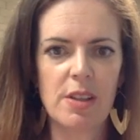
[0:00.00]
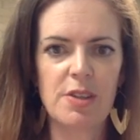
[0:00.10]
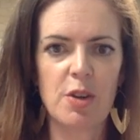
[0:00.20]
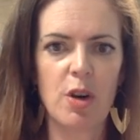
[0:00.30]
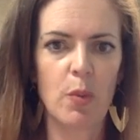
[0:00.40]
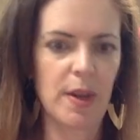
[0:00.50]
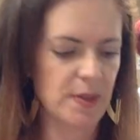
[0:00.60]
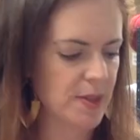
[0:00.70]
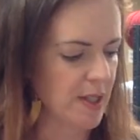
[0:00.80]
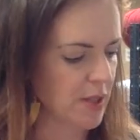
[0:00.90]

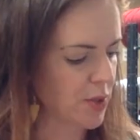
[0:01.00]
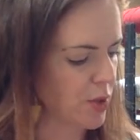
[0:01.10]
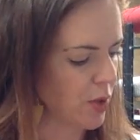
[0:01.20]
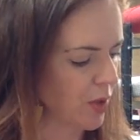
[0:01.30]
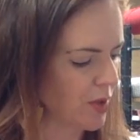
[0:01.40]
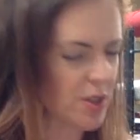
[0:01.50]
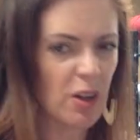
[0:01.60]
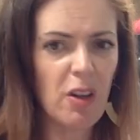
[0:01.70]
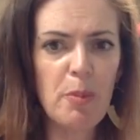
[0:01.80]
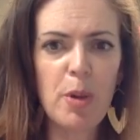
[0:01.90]
0162. It's
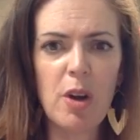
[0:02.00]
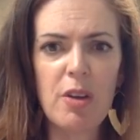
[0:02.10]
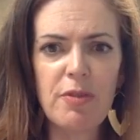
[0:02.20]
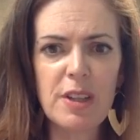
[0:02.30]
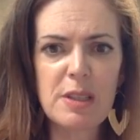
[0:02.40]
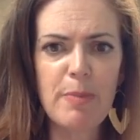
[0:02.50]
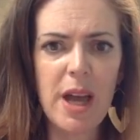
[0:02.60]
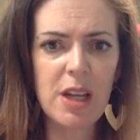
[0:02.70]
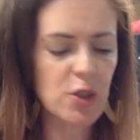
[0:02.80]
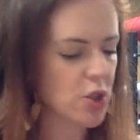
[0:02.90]
not a perfect
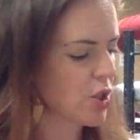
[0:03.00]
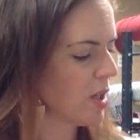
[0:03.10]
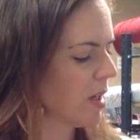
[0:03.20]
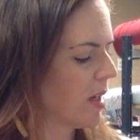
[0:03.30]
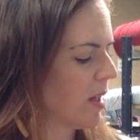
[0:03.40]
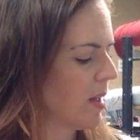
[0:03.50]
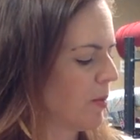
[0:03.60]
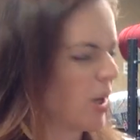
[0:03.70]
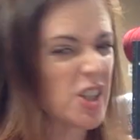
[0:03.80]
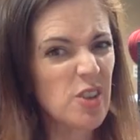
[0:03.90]
match,
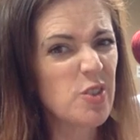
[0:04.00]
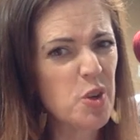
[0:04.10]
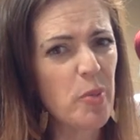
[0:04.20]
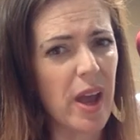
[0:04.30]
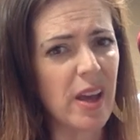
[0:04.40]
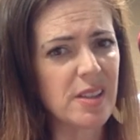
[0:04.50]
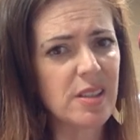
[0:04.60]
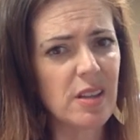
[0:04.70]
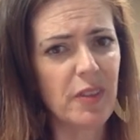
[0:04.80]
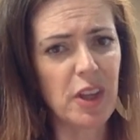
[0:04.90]
but it's not too bad.
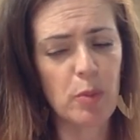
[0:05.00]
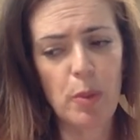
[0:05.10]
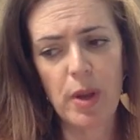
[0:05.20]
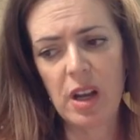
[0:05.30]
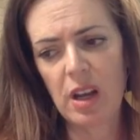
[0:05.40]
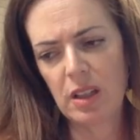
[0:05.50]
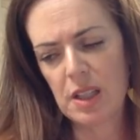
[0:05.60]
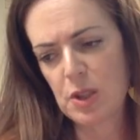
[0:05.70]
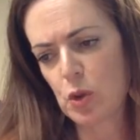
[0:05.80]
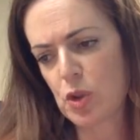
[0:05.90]
I think it'd be better, and
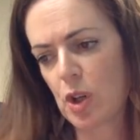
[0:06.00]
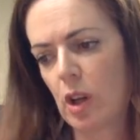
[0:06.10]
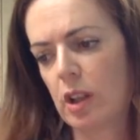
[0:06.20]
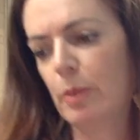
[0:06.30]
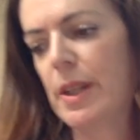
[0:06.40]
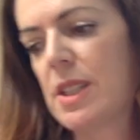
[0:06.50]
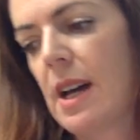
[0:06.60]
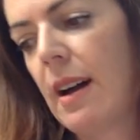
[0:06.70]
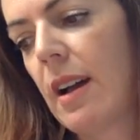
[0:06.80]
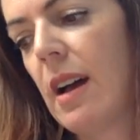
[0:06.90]
it's good to go a little bit
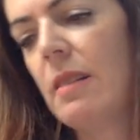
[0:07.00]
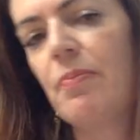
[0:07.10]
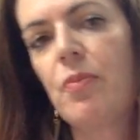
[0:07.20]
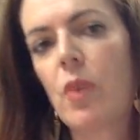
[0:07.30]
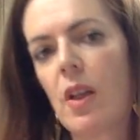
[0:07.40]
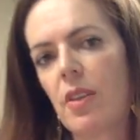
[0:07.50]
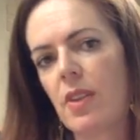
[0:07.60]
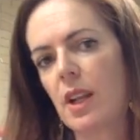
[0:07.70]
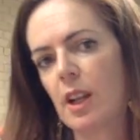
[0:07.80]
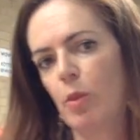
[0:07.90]
darker rather
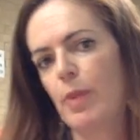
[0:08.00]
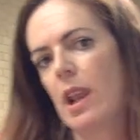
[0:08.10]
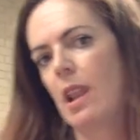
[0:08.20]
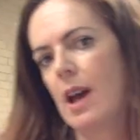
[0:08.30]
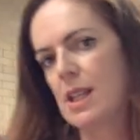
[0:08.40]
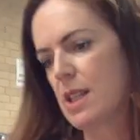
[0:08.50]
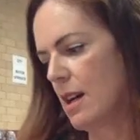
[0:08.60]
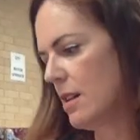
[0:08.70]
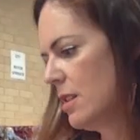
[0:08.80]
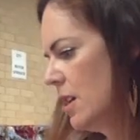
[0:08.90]
than a little bit
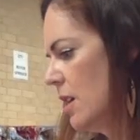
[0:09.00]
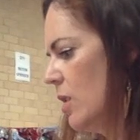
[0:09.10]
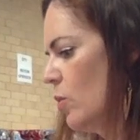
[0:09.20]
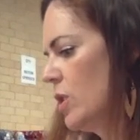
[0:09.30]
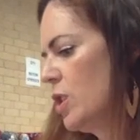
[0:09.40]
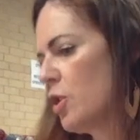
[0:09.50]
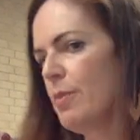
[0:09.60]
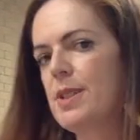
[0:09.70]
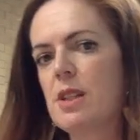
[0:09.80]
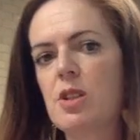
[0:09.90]
lighter when you're
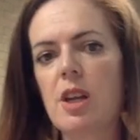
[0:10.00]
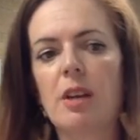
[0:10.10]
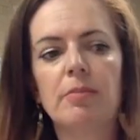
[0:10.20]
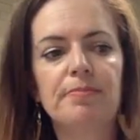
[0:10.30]
top stitching.